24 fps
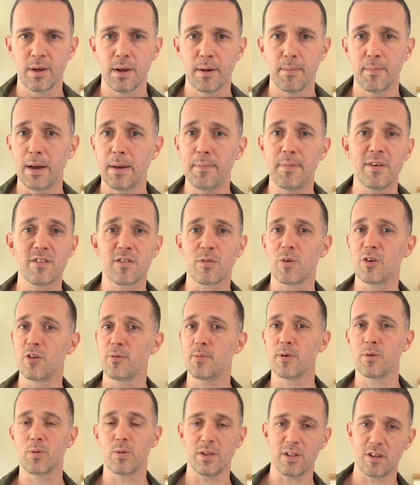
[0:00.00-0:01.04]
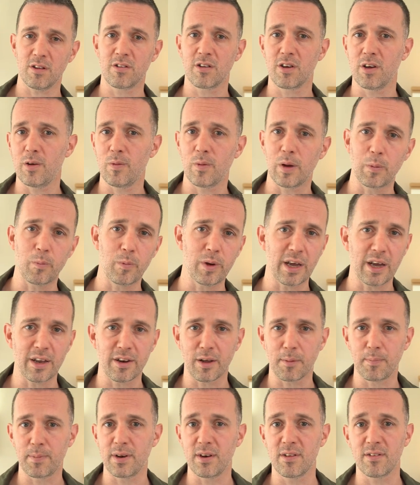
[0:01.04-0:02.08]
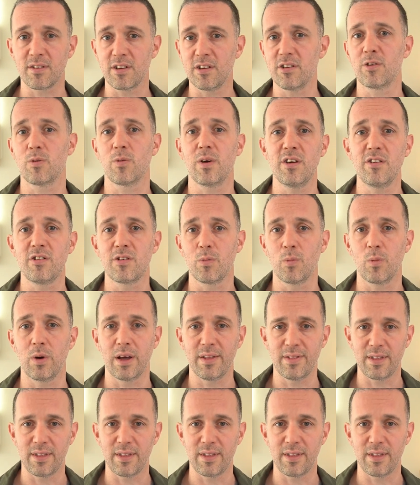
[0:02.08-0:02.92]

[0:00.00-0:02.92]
Maybe it swings between the two, and we end up in a situation where